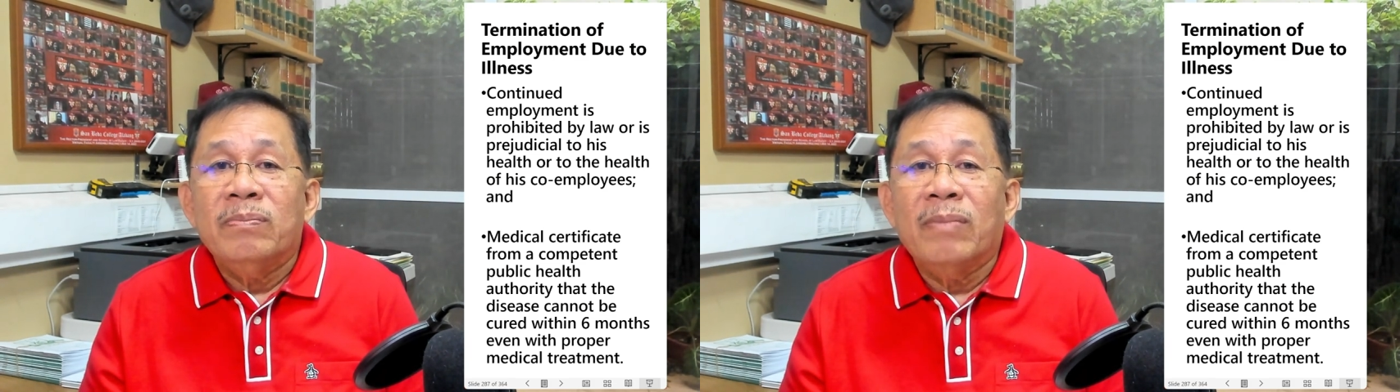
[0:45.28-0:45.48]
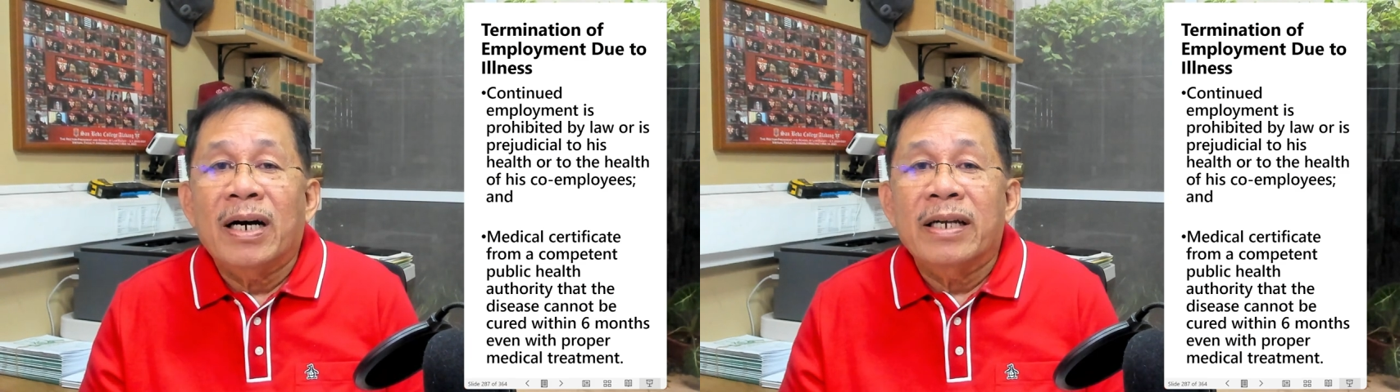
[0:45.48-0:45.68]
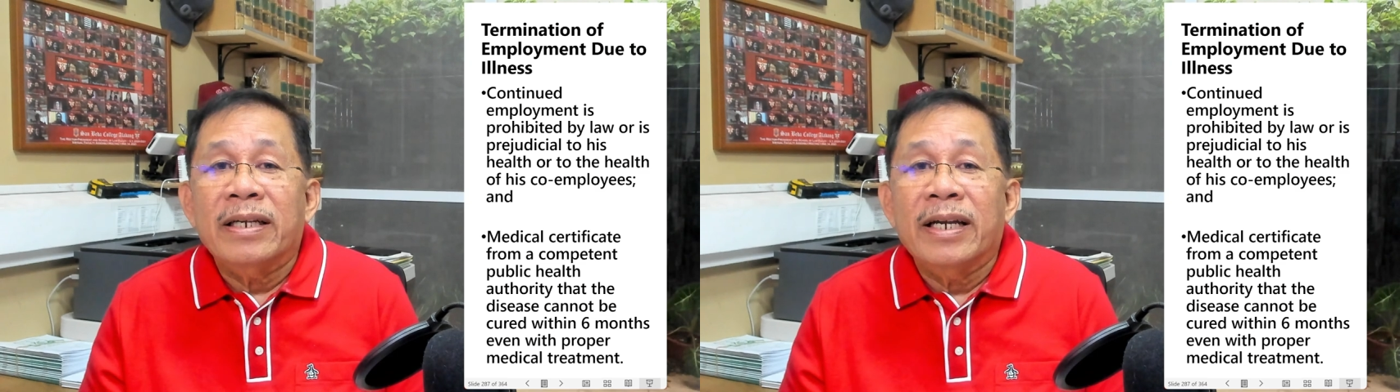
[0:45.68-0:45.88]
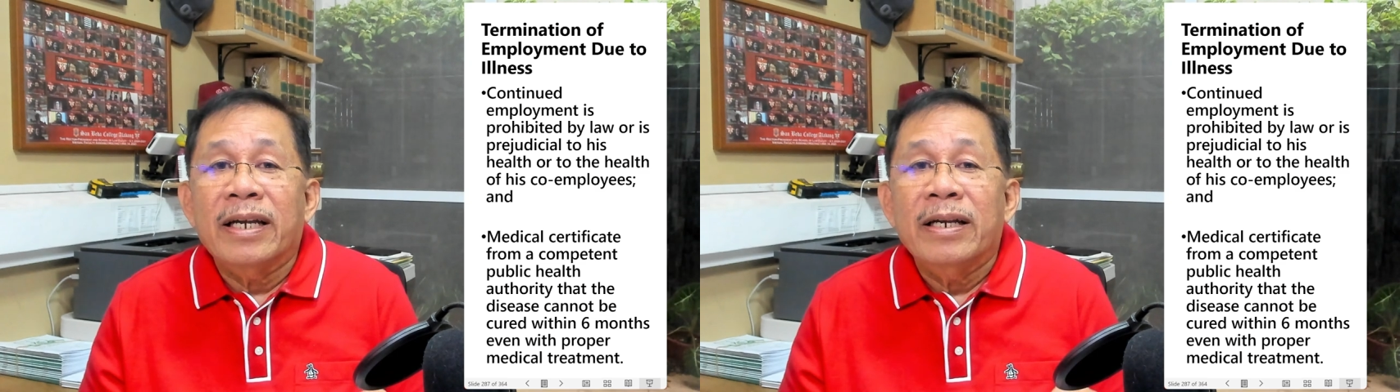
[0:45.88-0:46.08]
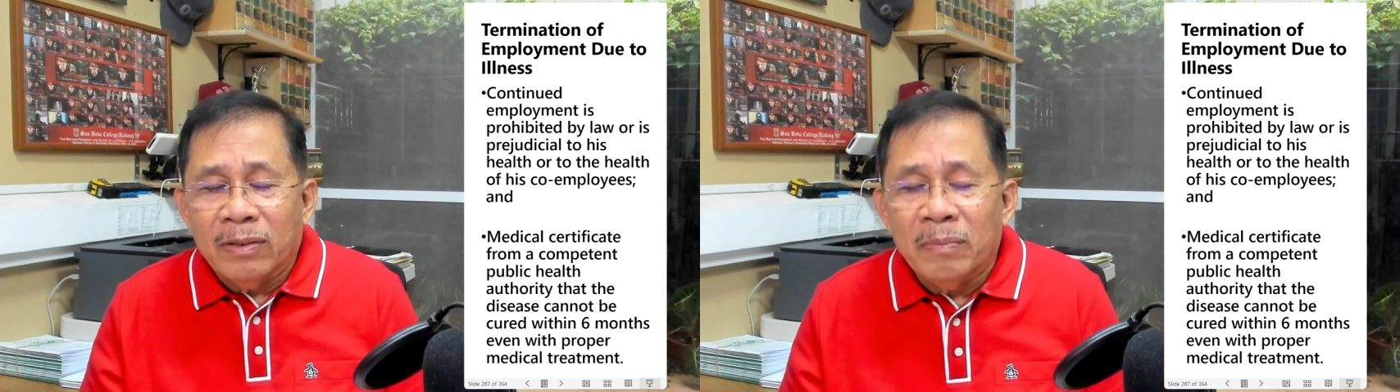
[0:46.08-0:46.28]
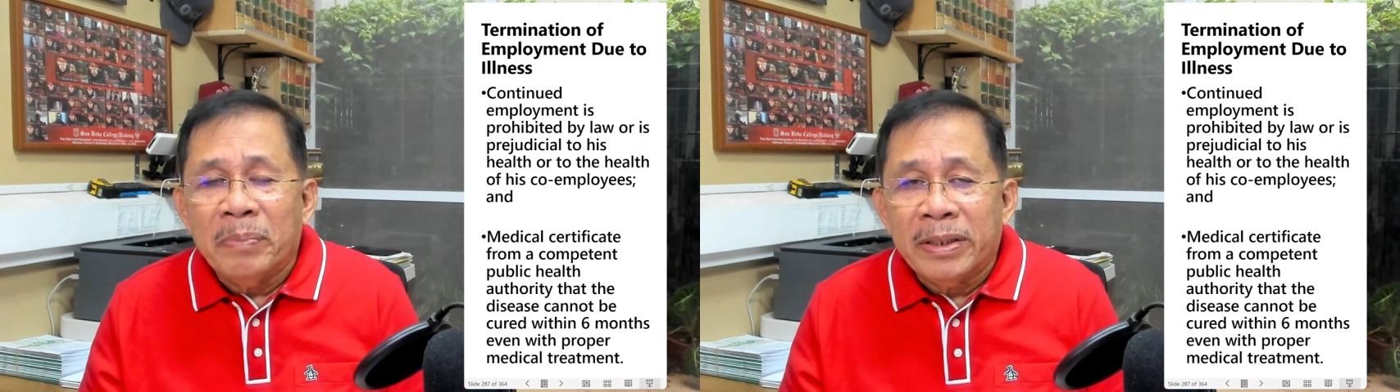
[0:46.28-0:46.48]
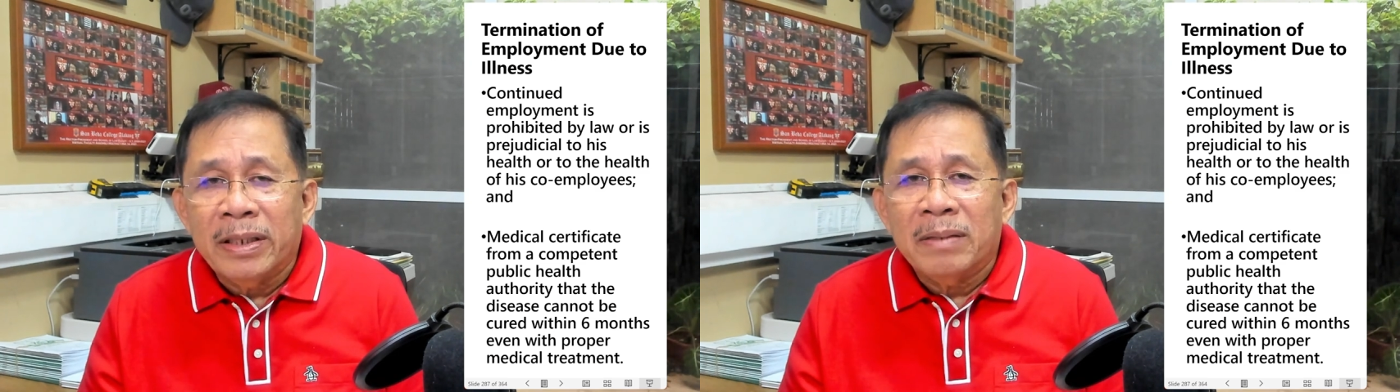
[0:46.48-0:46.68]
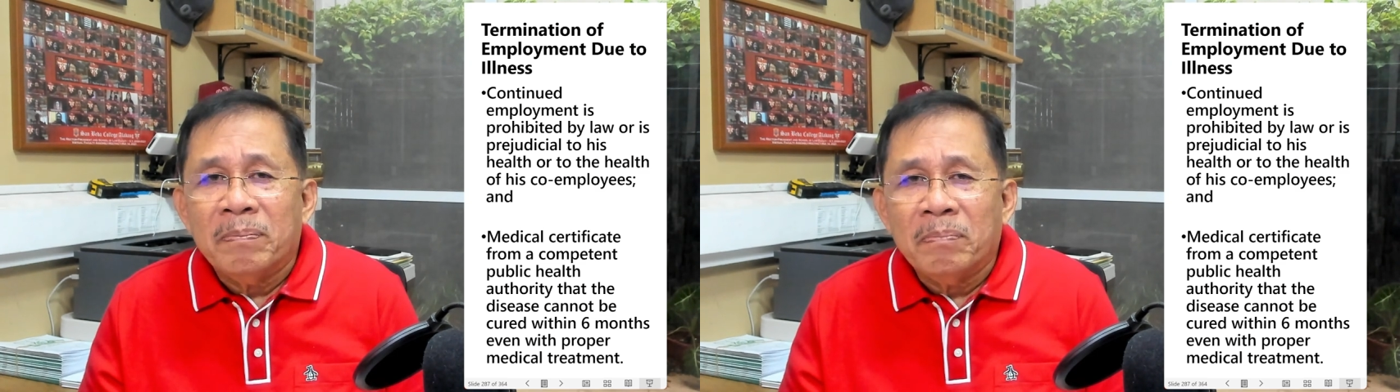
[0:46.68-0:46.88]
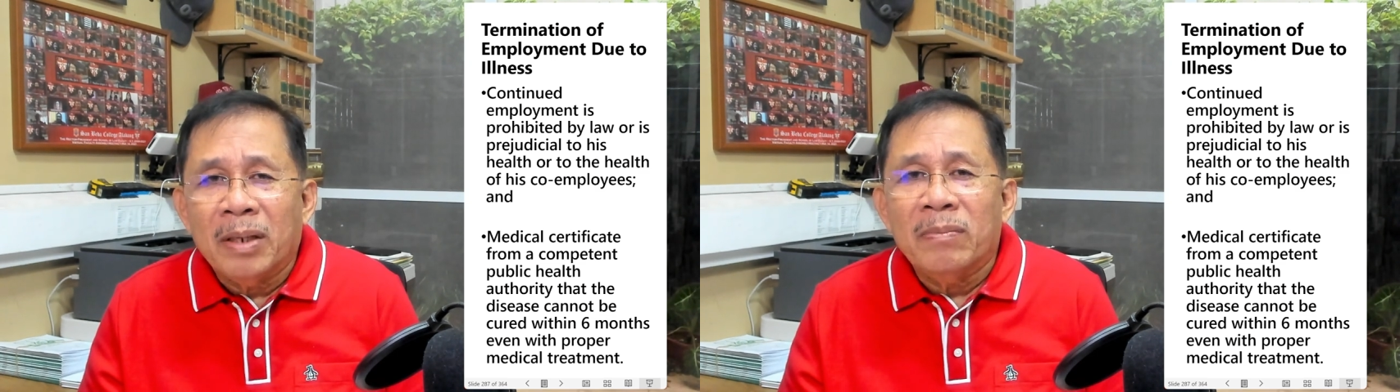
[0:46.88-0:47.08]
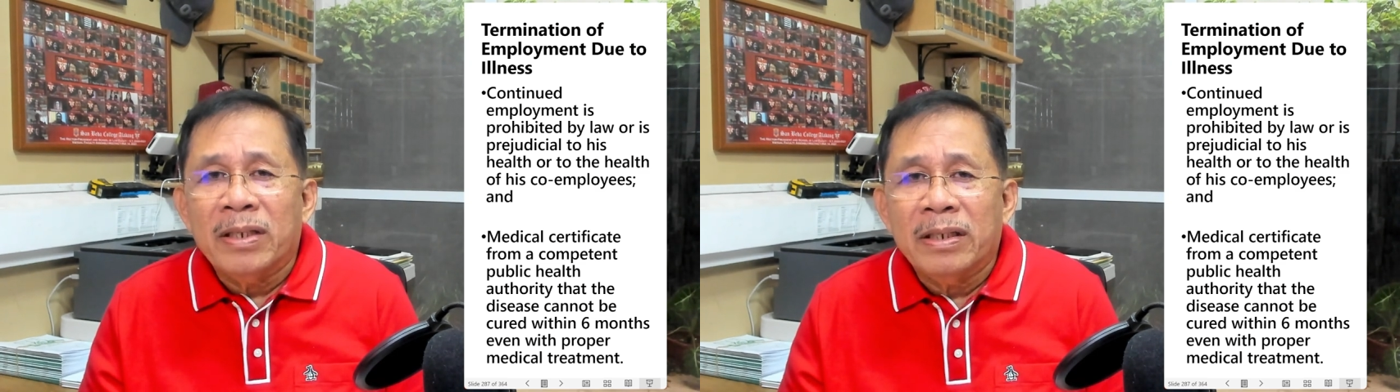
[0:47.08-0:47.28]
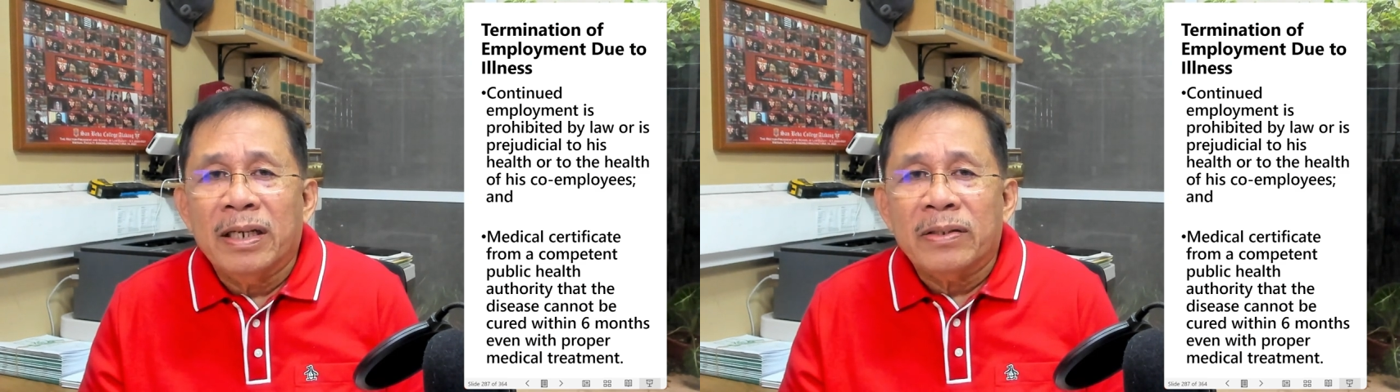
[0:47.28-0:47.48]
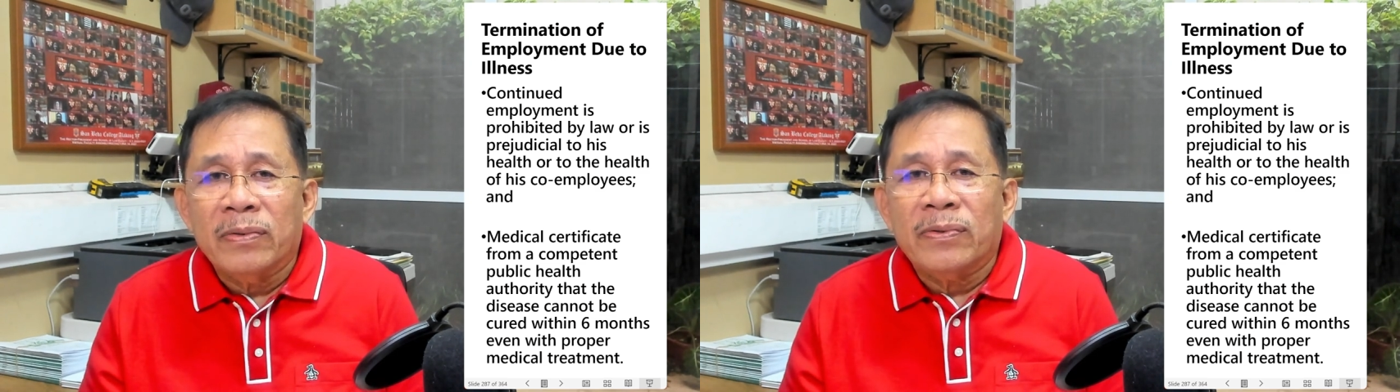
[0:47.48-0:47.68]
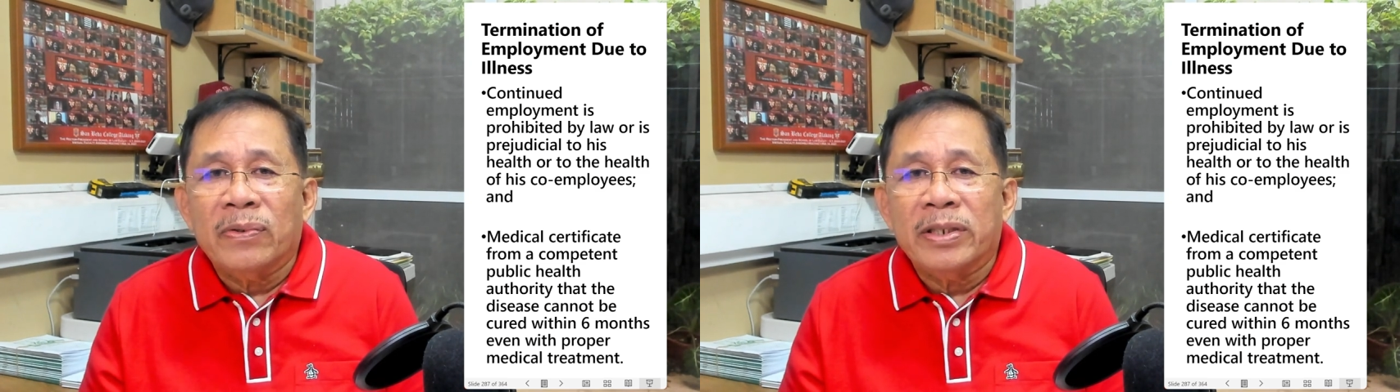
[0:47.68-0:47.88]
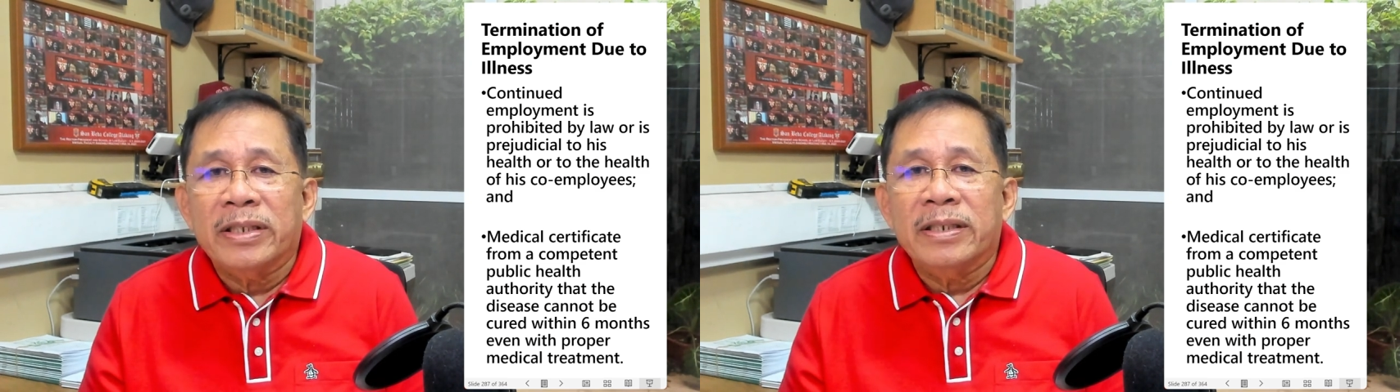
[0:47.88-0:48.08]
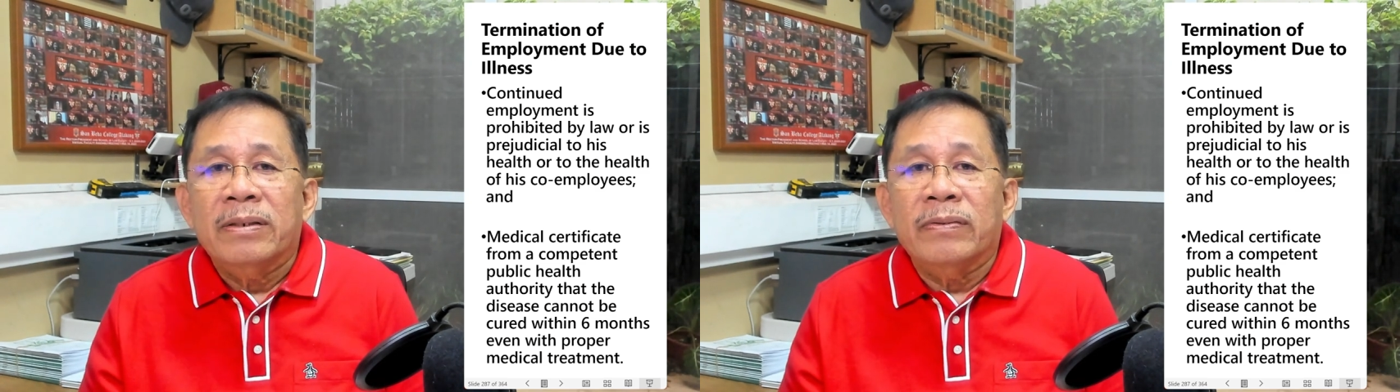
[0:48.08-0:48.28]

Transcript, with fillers: by a competent public health authority,